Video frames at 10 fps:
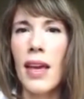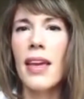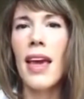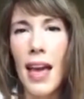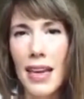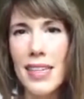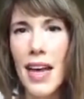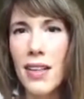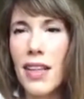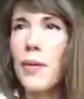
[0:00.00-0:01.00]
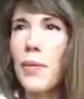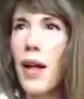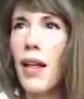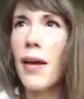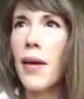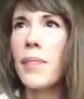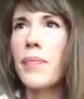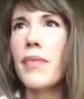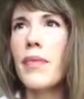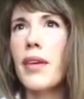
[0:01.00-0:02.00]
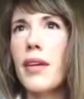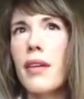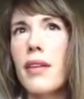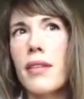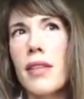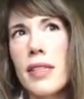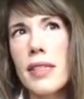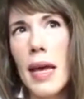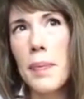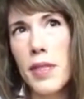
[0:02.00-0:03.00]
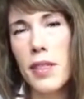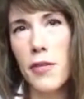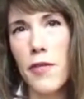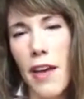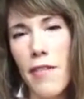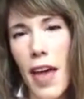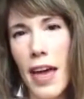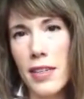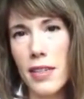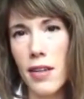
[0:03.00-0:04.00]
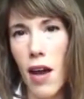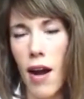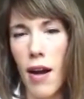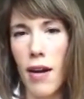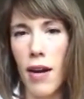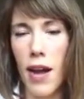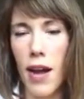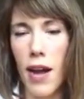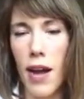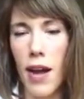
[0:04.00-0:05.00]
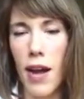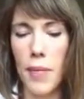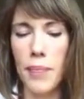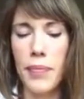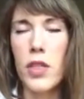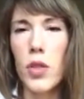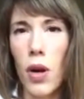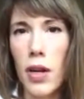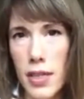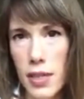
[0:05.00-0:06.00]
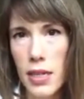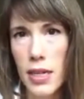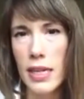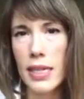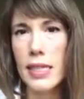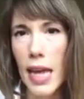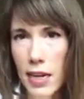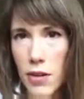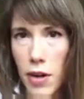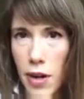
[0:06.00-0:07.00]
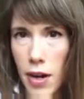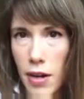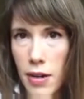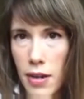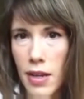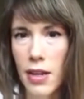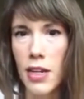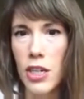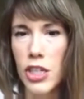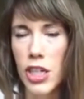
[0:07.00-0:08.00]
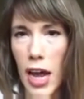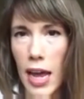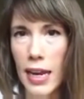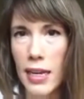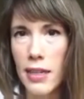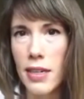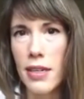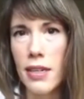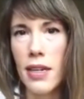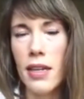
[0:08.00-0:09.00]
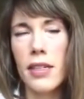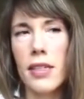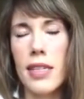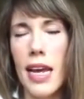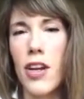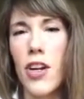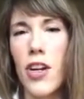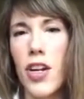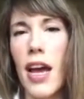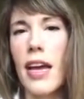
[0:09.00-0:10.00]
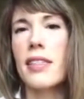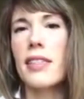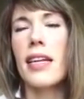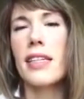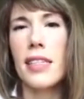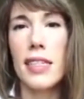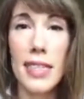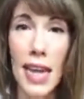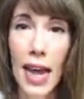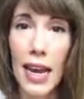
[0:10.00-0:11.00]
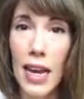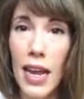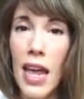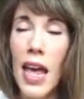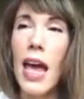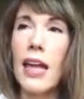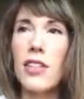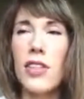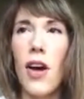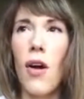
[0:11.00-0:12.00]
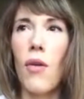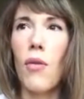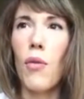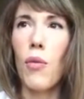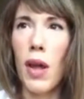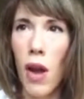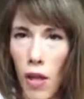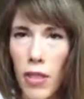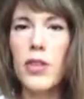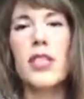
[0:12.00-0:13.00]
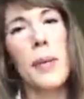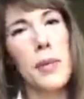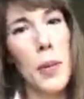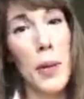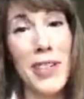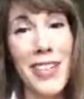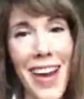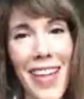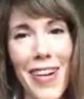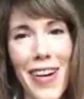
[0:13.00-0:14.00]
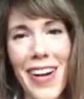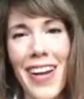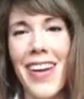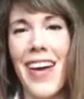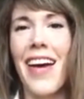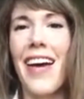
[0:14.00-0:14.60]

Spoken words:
Yeah, exactly. Well, the steps to 5S are sort, set in order, shine, standardize, and sustain. And so when all those steps are put together in